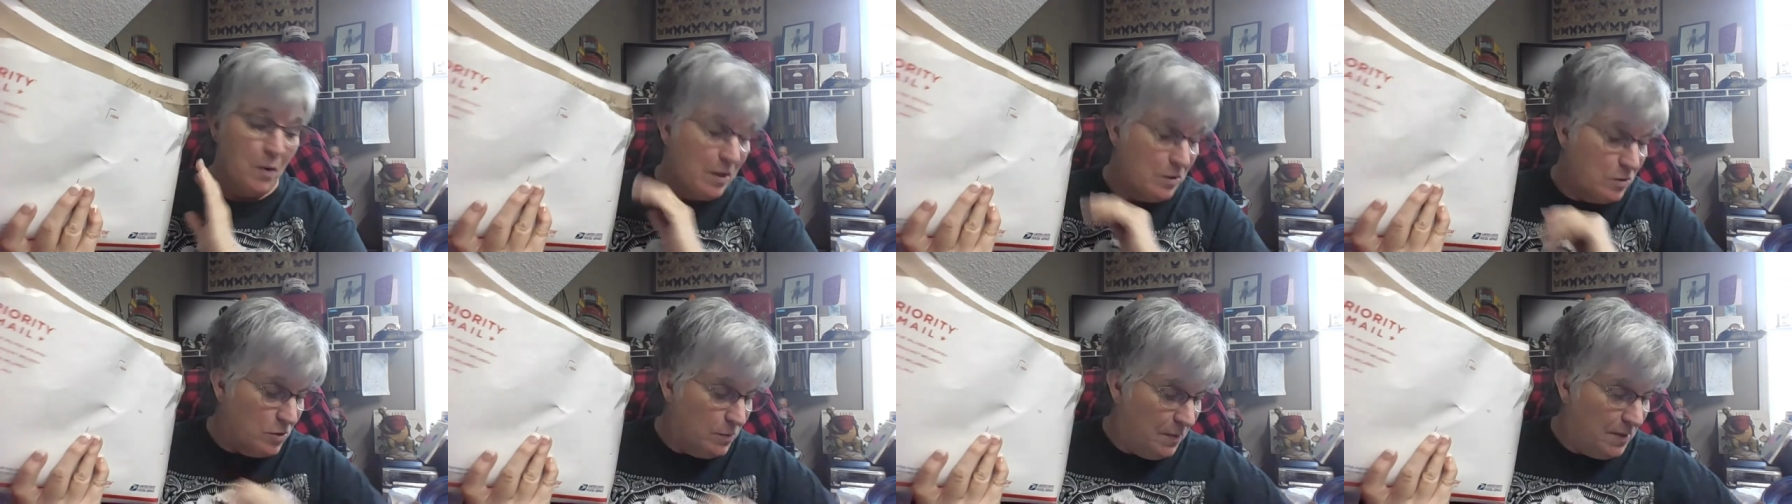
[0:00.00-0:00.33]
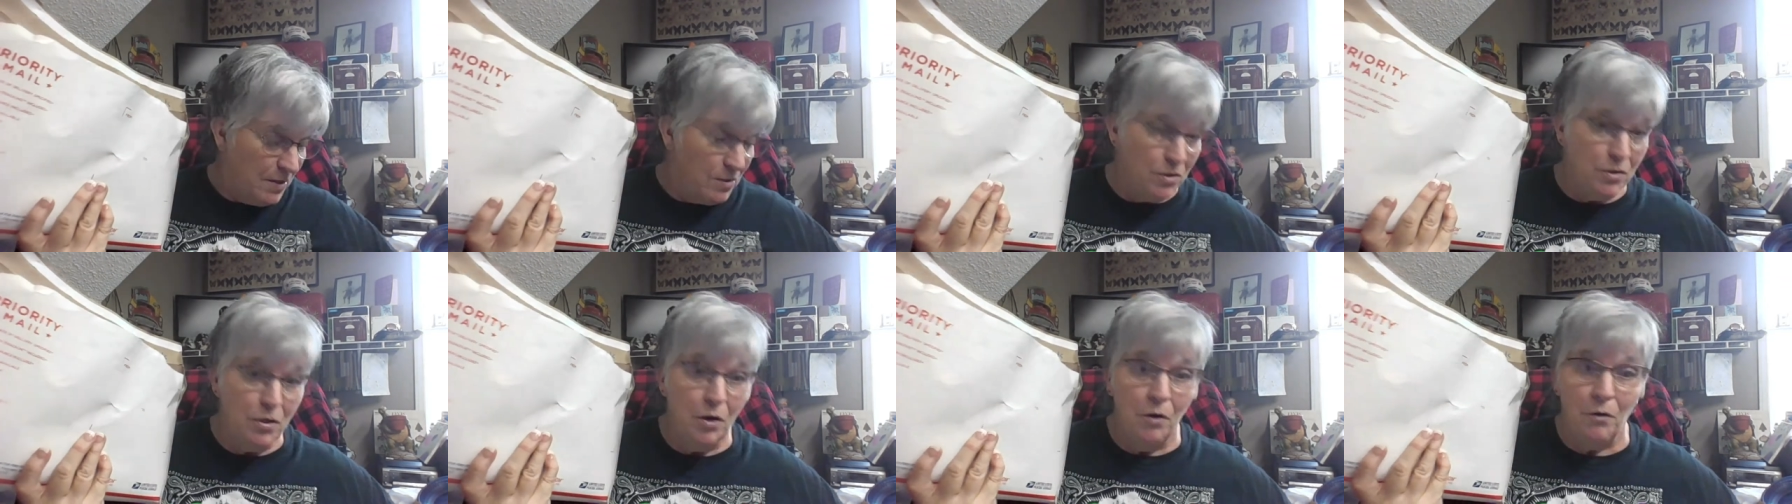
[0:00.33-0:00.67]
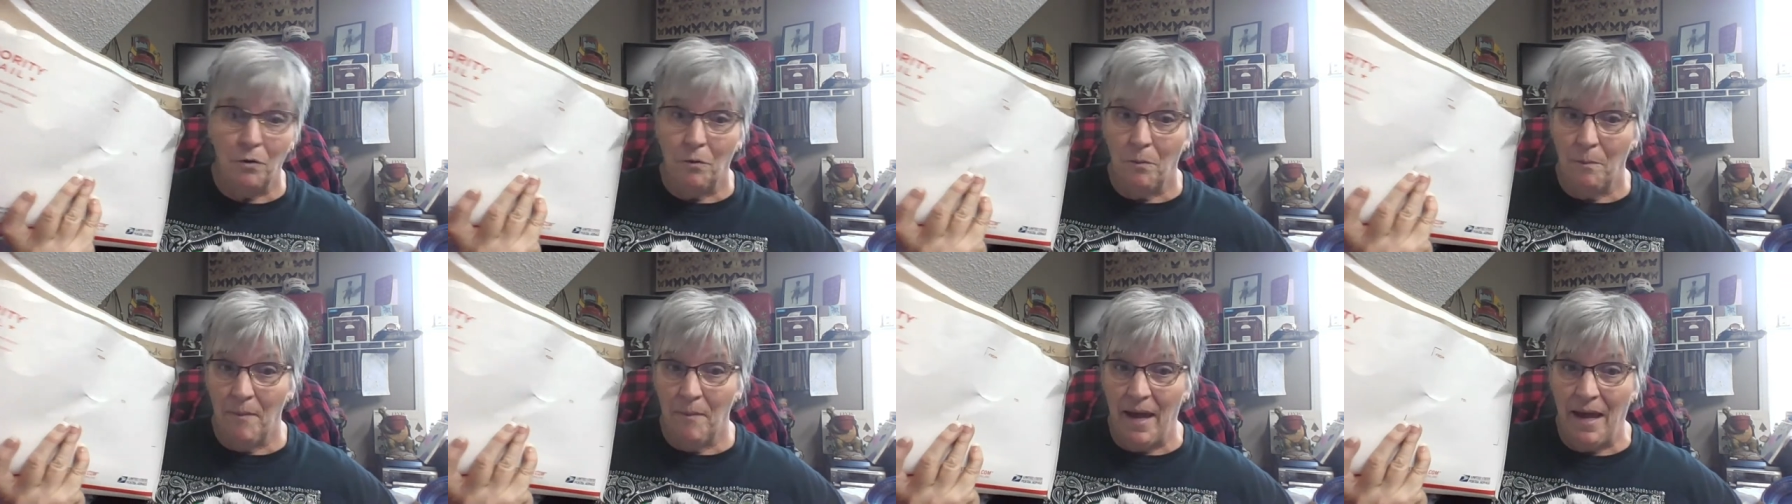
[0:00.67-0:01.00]
You're supposed to turn
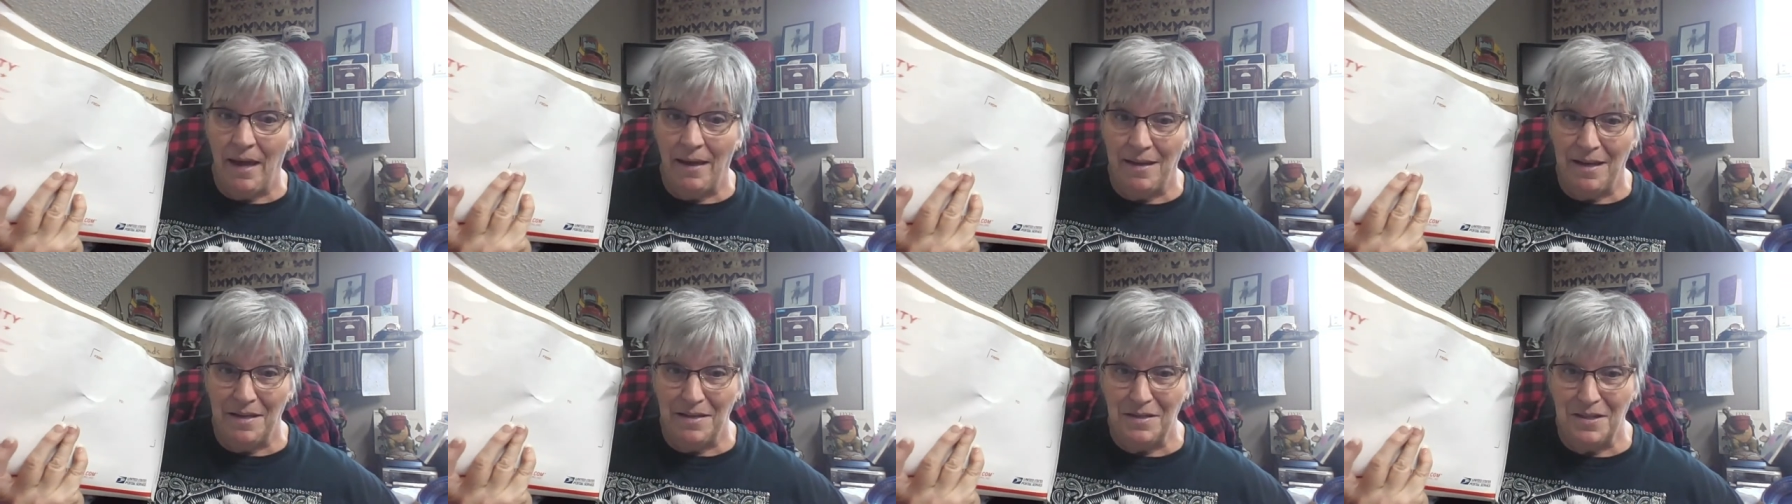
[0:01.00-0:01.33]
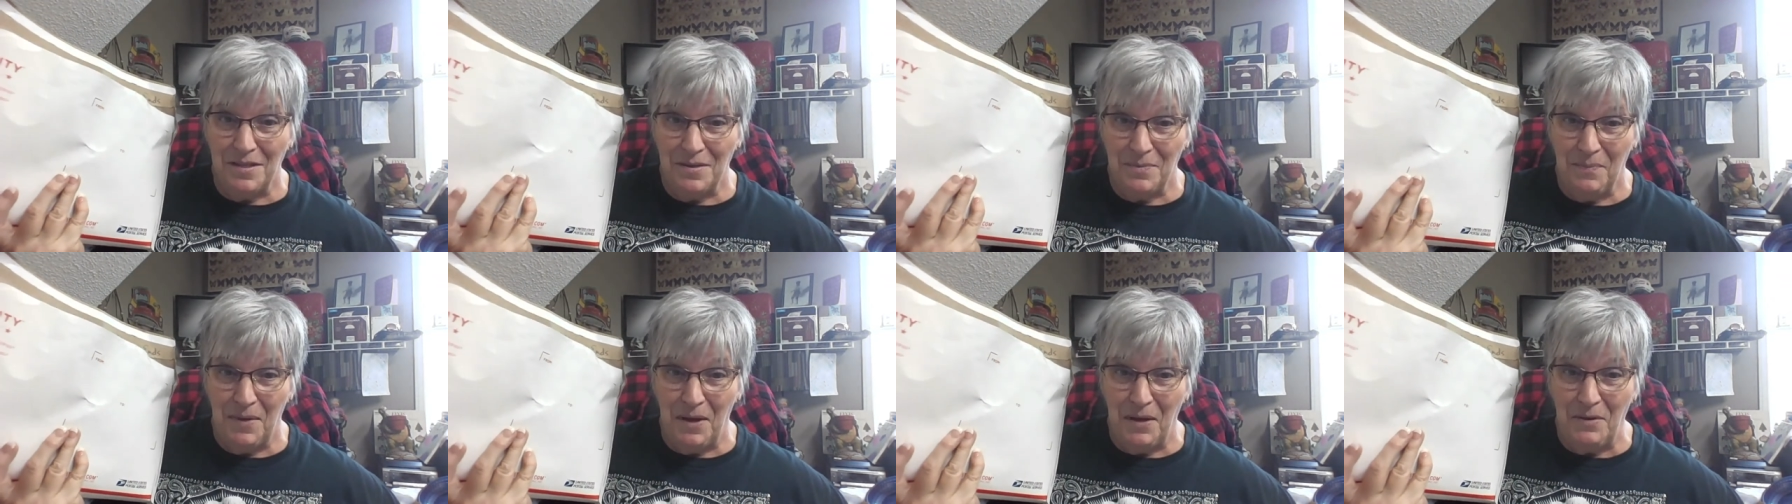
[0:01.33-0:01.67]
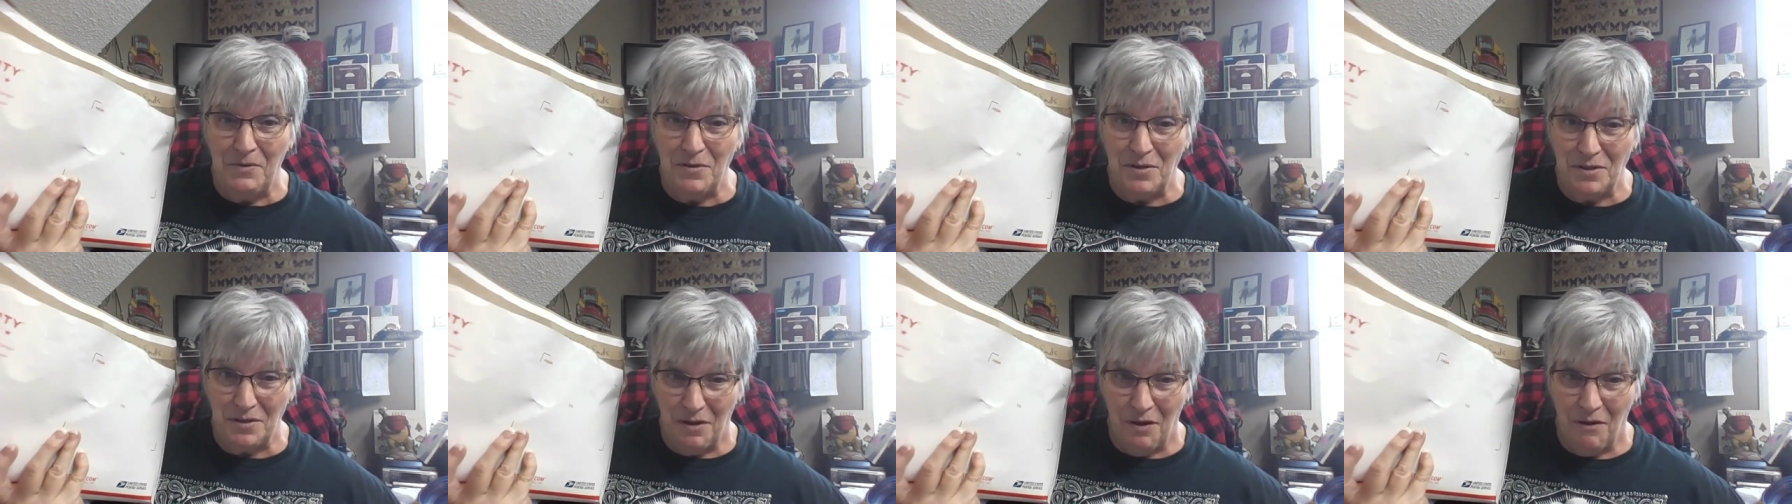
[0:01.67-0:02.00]
them back into the
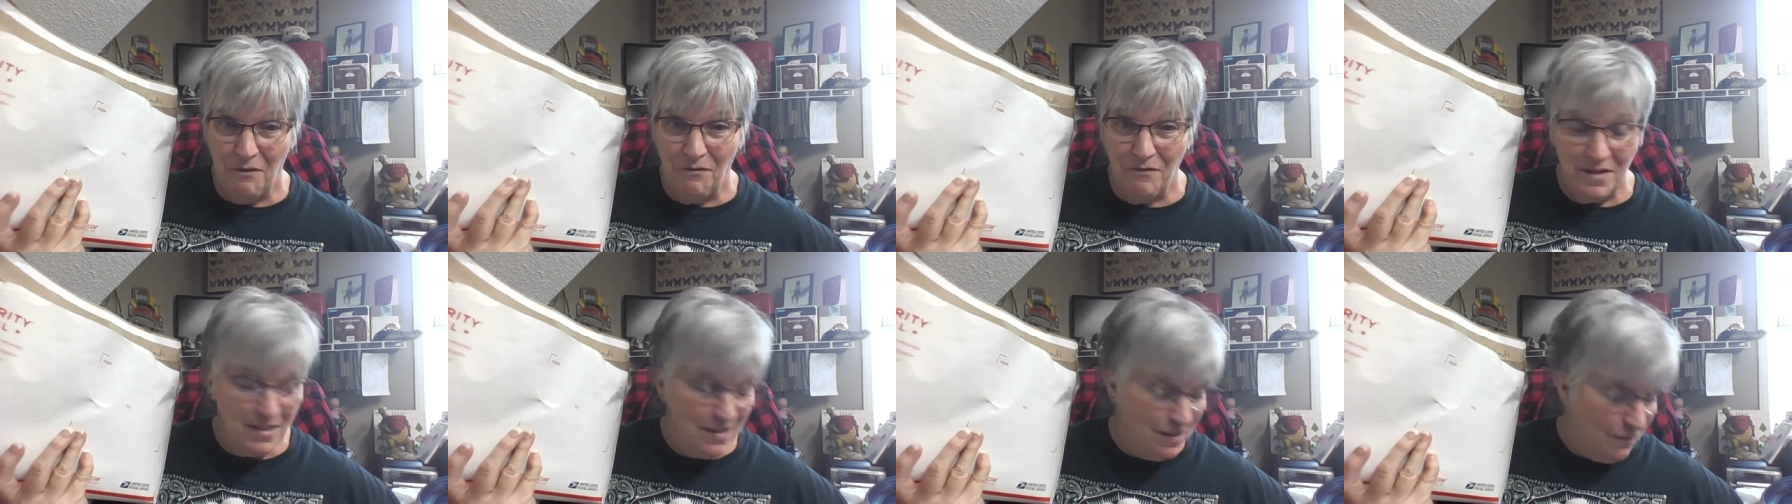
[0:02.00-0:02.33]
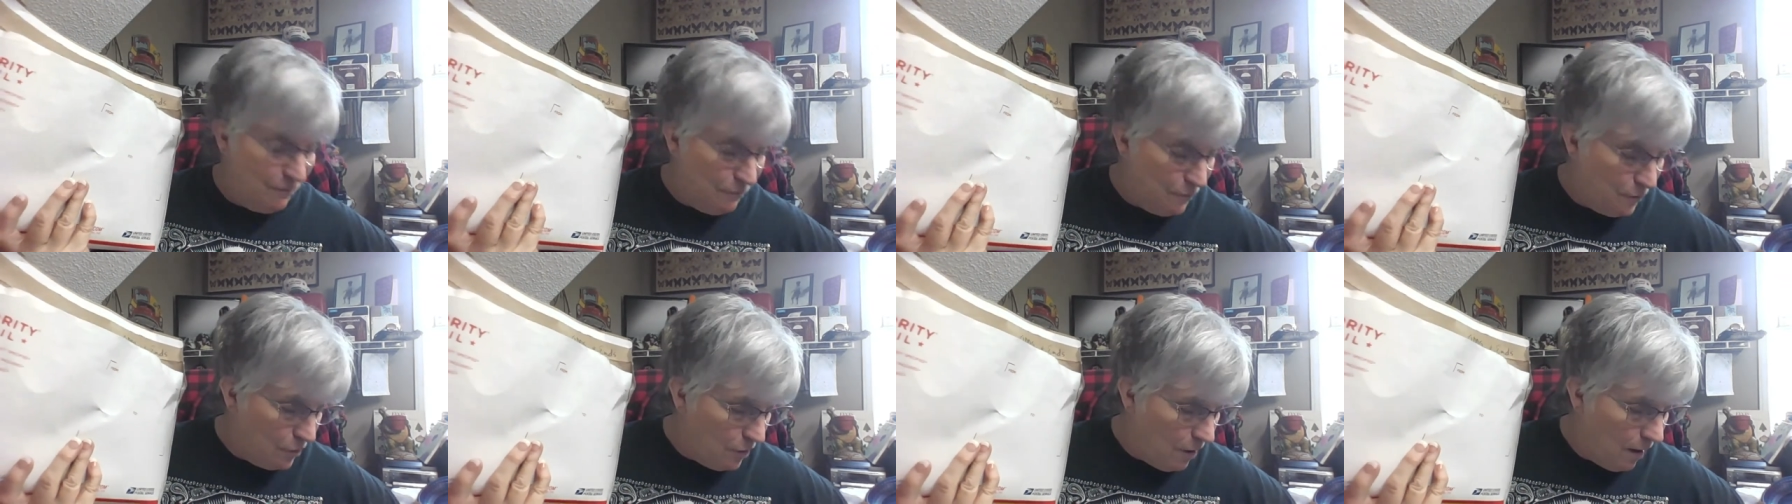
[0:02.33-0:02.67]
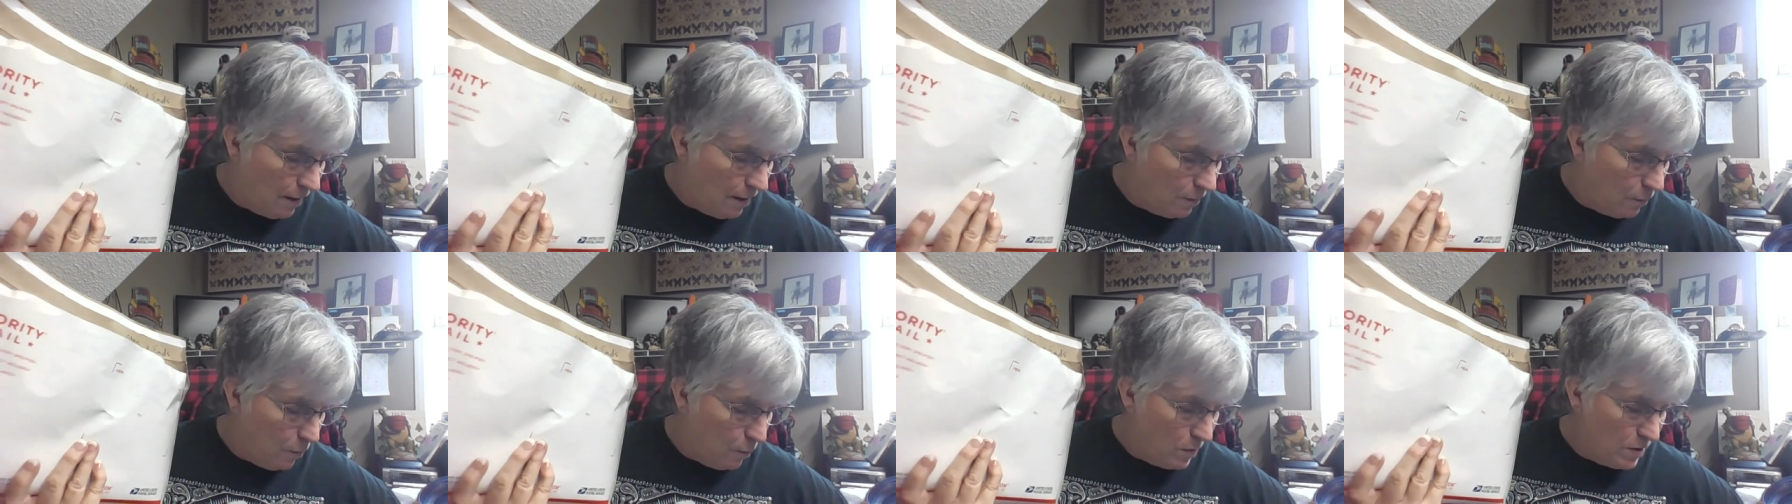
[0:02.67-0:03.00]
post office if you're
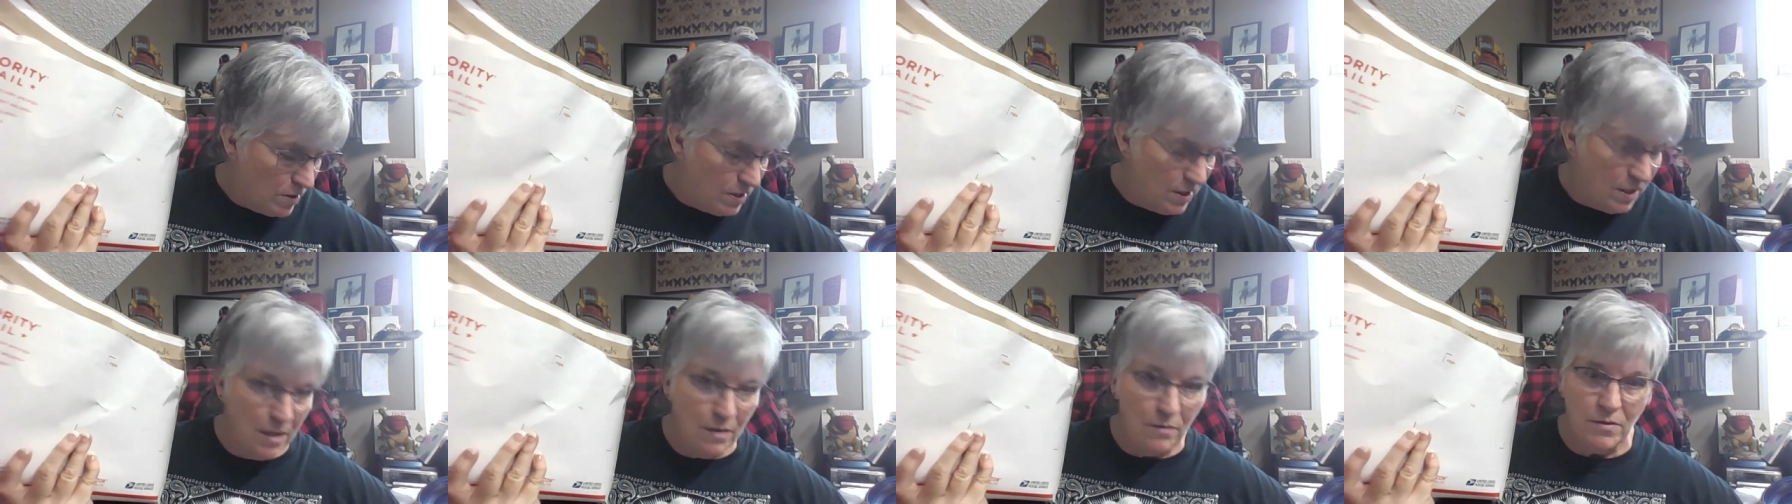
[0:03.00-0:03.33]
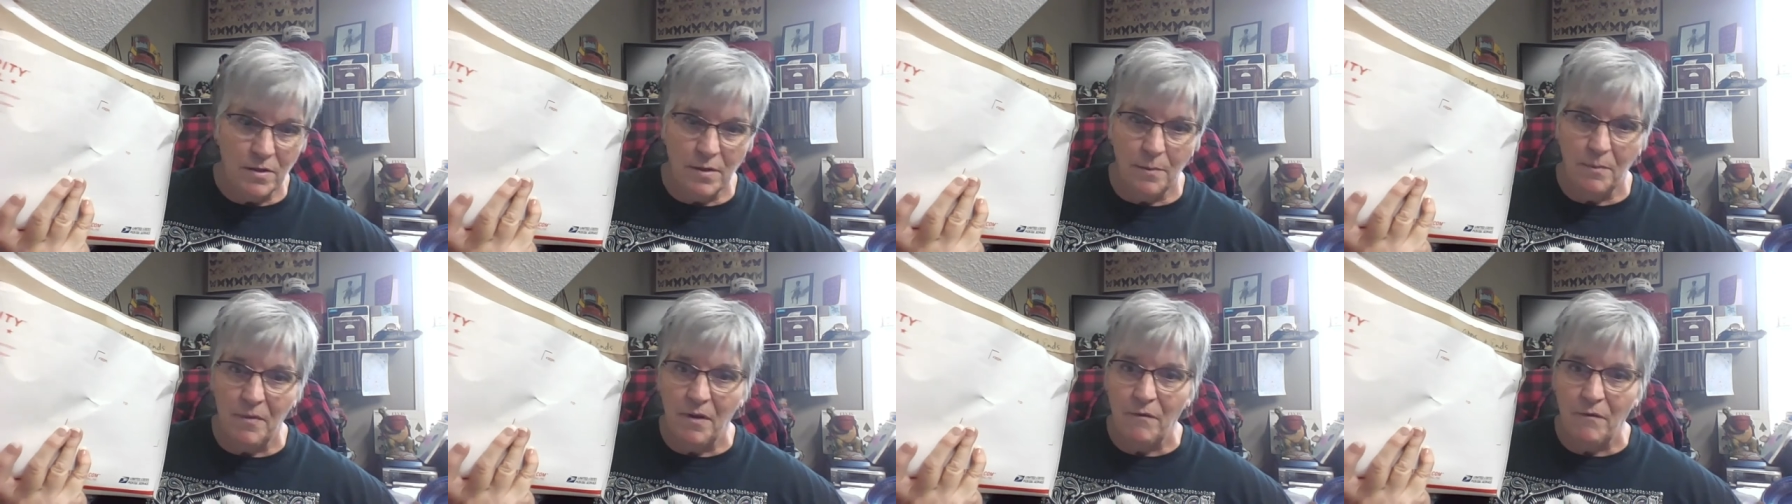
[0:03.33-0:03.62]
not going to use them,